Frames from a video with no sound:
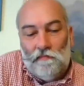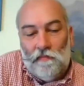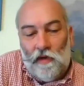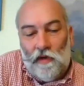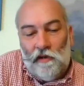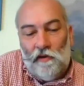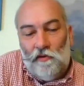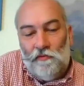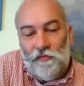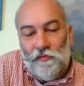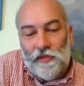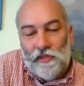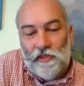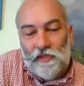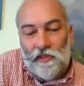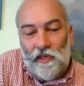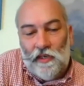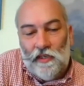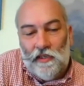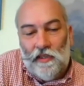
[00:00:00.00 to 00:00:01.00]
I often
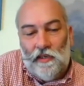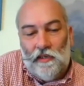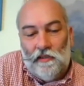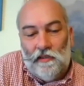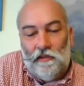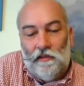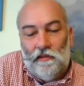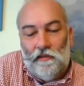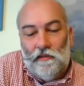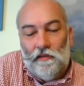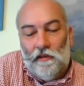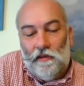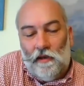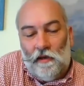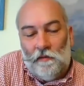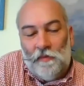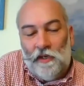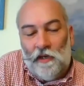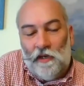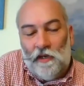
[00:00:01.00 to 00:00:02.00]
say that, I
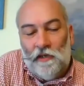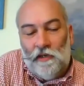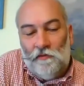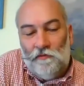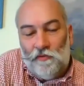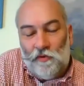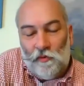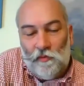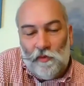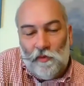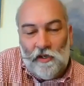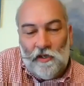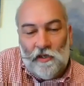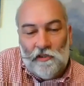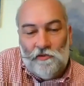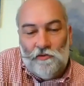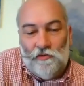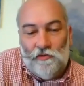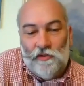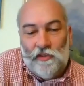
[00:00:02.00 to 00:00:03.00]
mean, I come from a
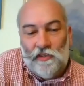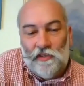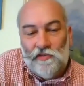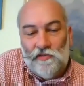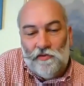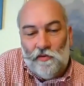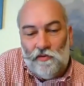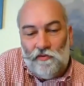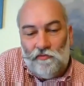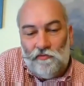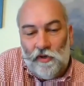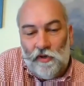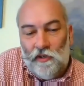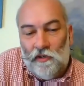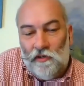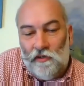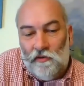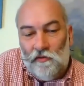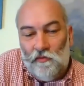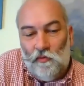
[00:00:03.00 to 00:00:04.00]
country that saw
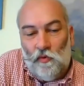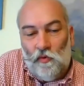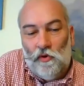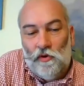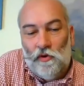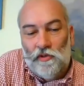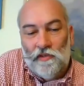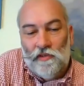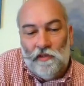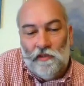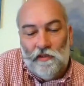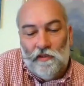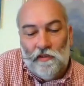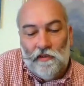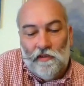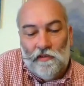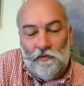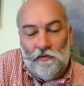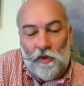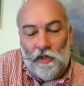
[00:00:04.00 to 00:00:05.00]
3 wars in
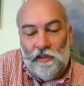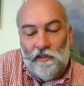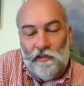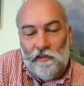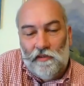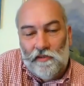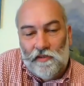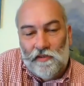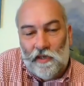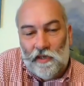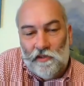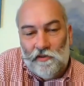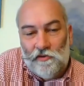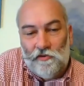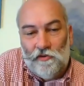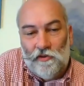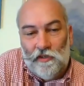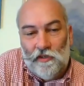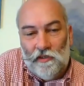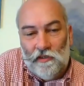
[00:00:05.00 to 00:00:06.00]
the 20th
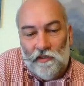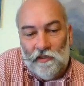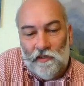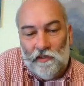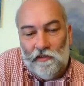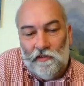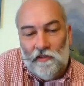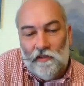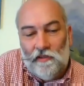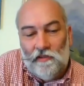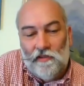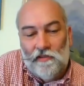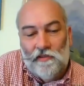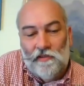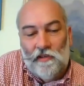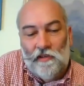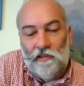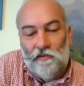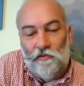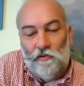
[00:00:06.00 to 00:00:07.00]
century in the
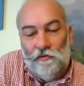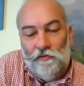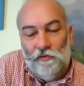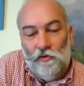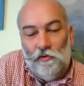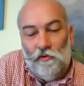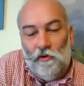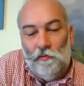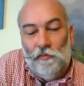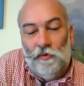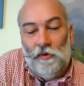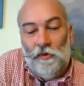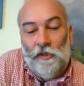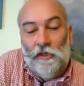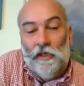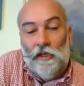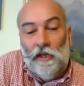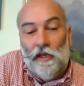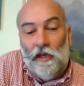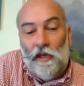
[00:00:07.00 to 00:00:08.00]
center of Europe.
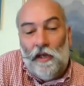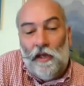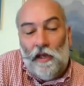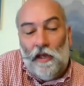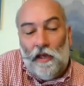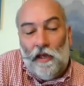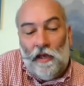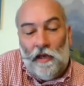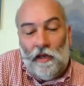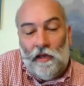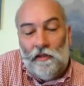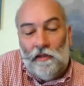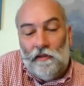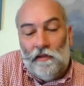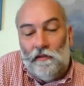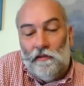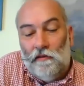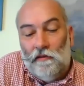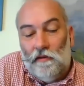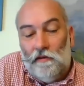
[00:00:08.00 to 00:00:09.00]

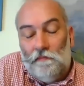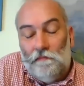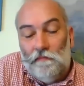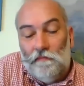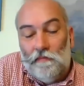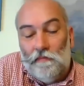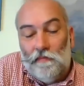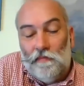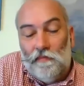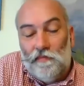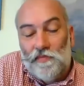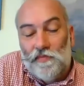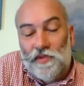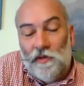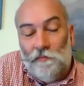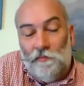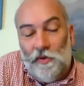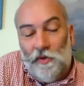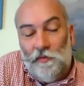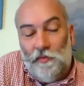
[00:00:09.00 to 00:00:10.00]
And
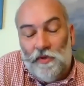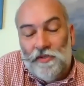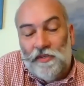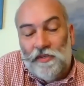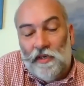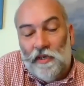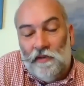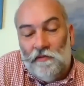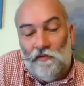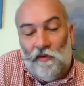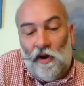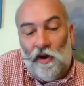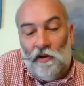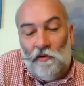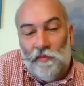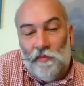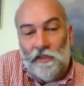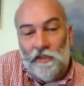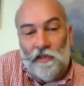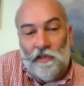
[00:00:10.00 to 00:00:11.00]
some people say
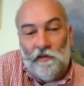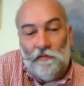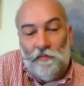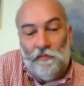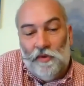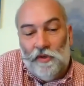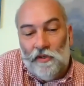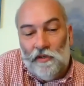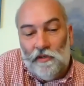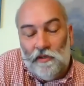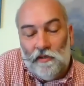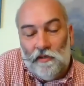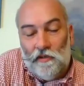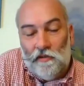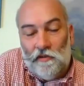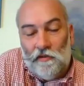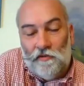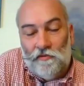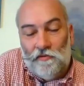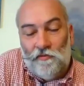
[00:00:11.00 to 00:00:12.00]
environment can be
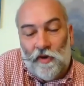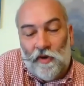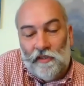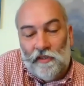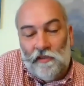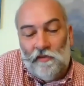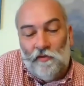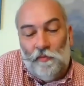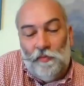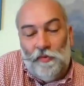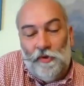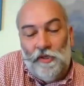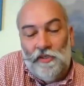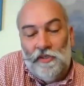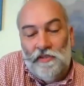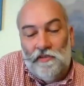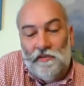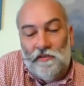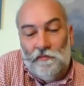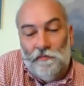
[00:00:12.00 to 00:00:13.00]
a threat to
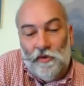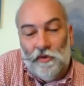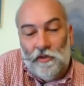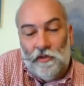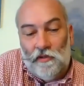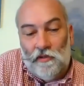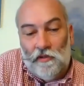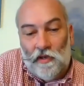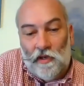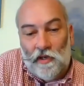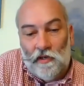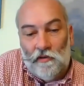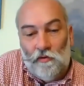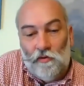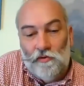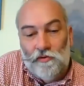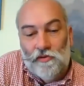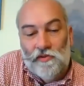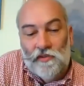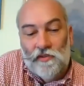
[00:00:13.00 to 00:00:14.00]
peace, but I
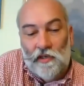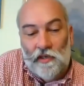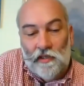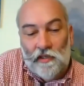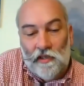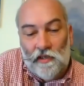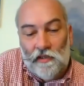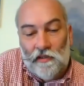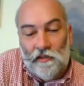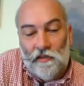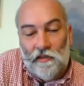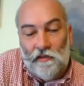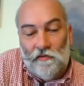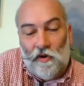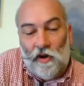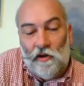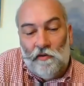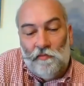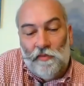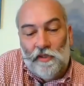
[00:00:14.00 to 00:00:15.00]
also say that
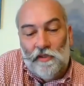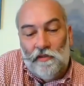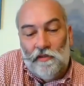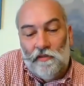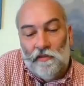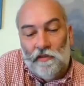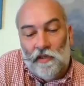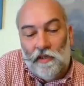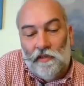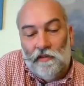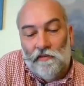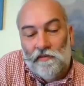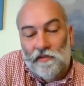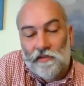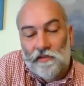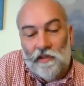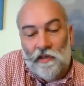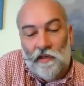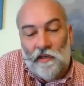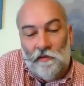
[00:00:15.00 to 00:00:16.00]
environment and
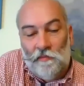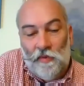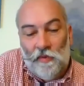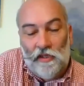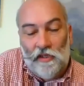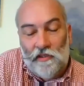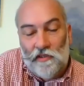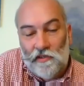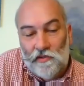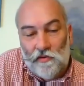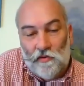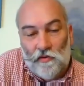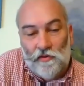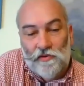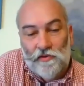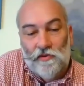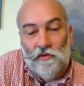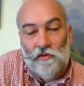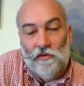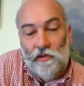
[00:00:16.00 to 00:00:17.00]
sustainability is
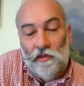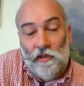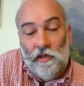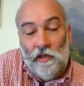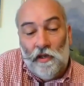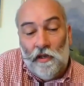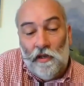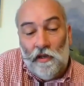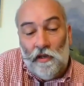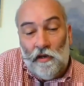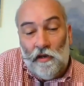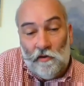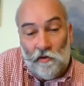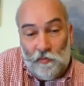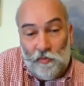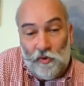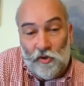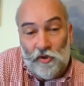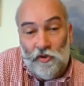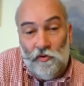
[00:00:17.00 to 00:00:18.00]
also an
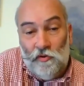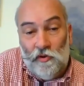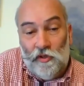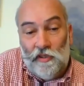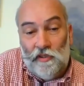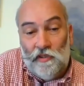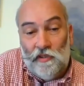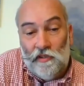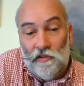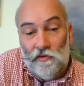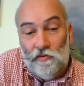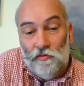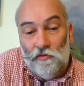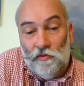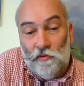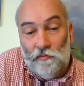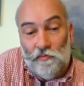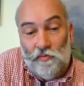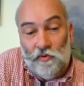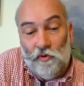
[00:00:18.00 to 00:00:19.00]
opportunity to
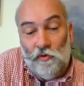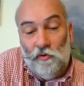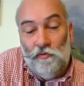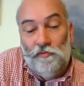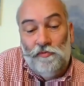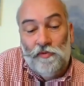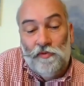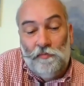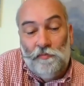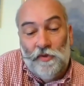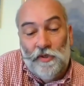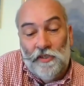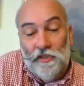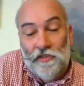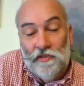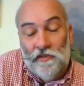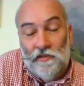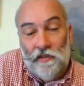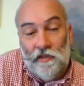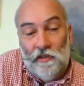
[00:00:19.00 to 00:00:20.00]
improve the peace
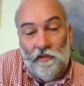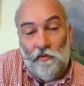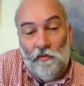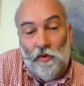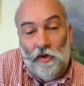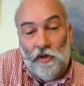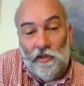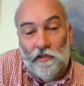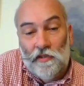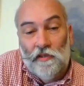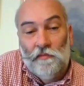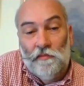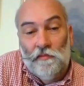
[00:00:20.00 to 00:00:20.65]
in the world.